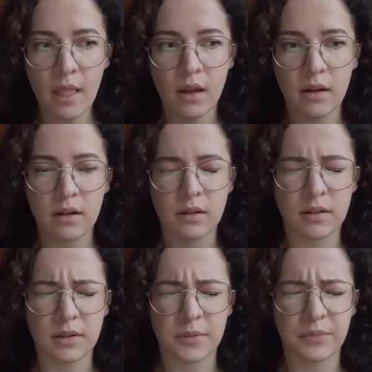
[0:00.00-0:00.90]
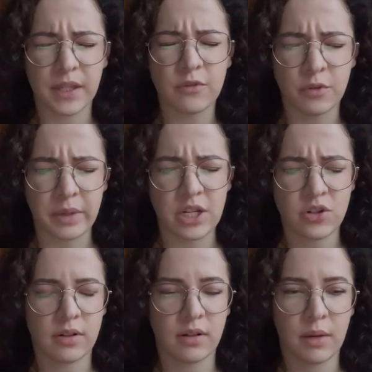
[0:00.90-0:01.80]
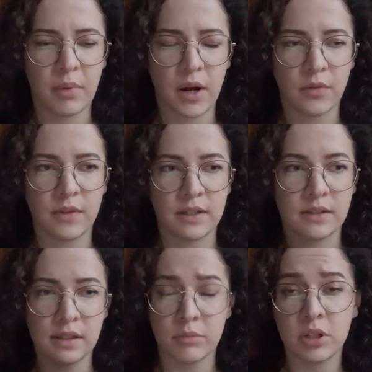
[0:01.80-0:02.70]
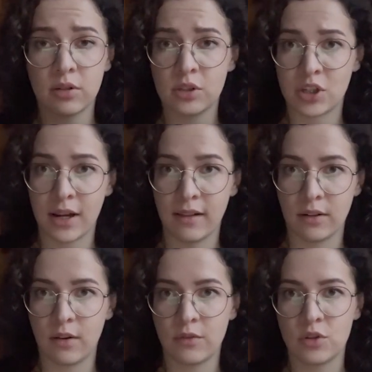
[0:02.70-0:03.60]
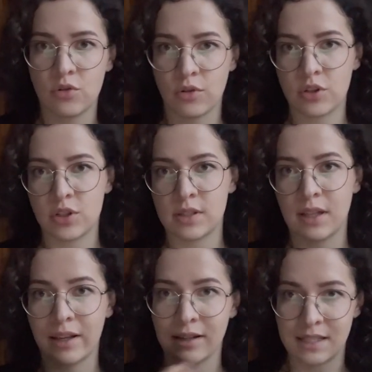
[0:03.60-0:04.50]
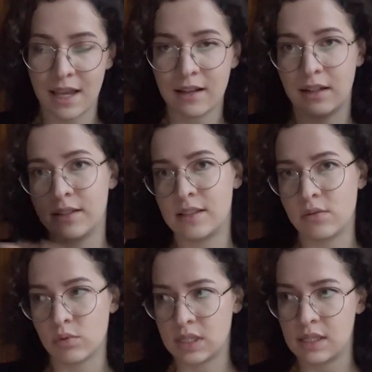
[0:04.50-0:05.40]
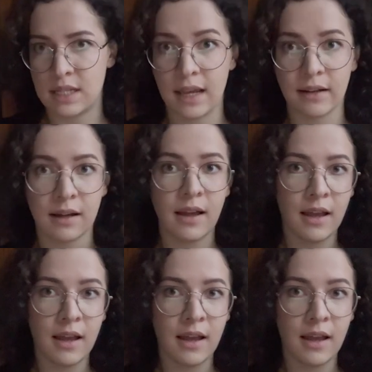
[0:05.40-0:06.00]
uh, information about the deliberate shelling of the churches, like exactly there was a tank